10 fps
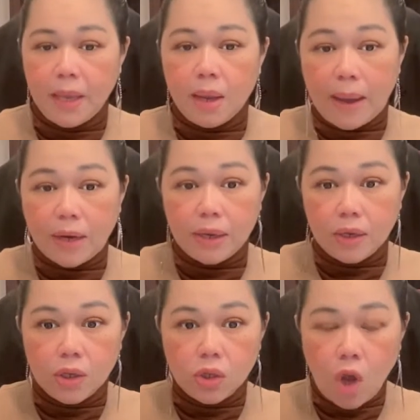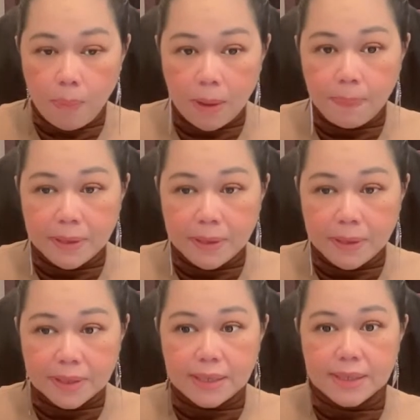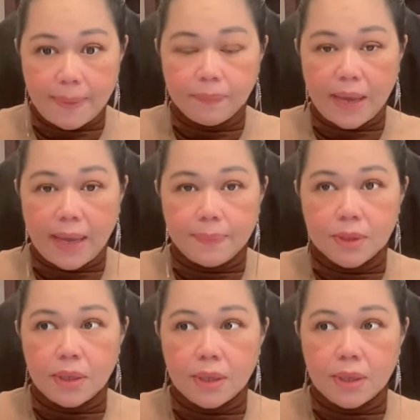But noble person sometimes